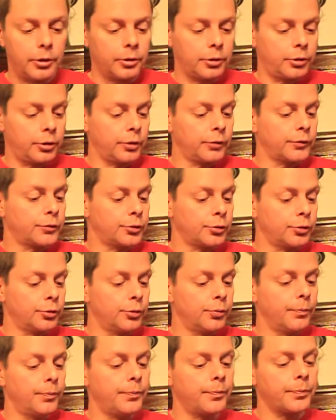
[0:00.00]
gives
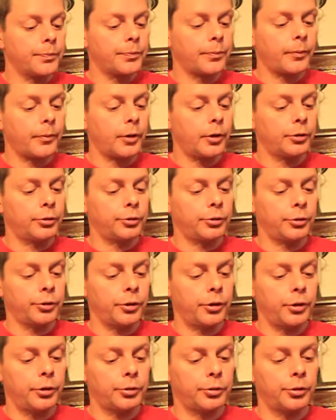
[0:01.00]
you a
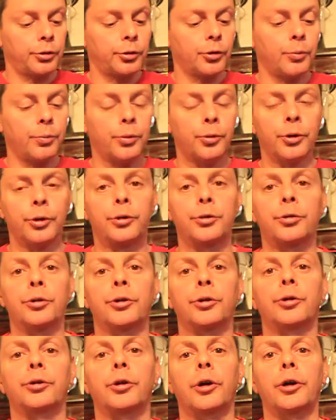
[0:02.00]
single point
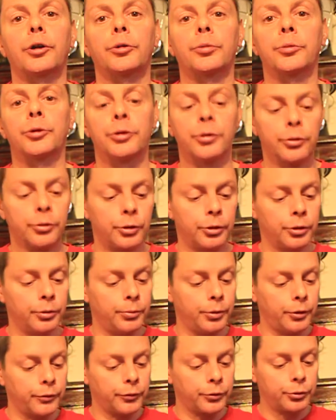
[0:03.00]
sling attachment here on the
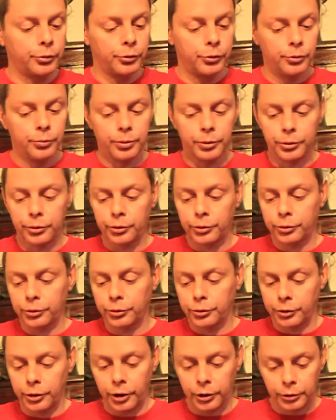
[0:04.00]
buffer tube, but this
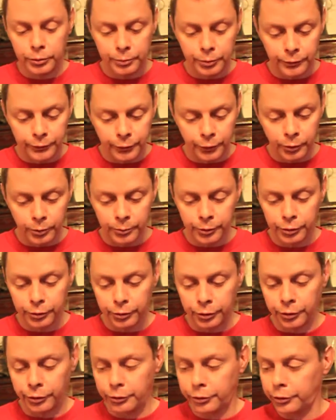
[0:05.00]
is not the Performance
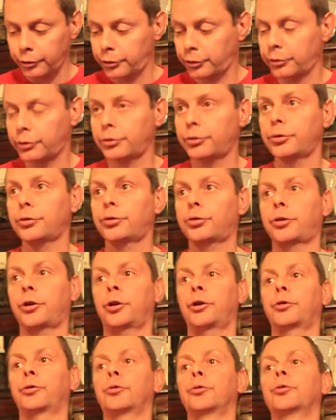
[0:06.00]
Center. This is the
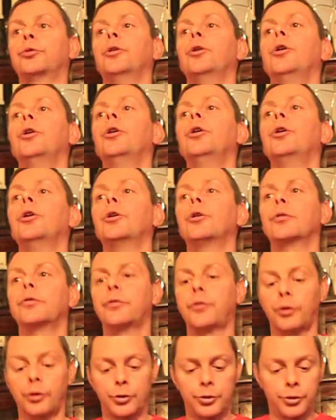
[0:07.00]
standard
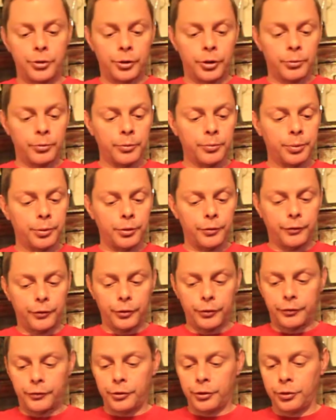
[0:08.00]
version M&P
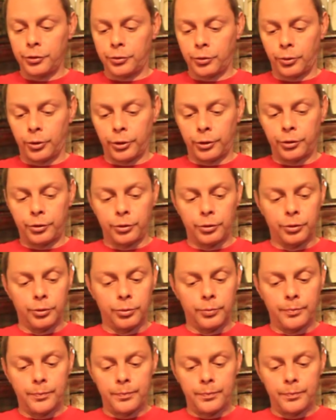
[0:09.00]
1522,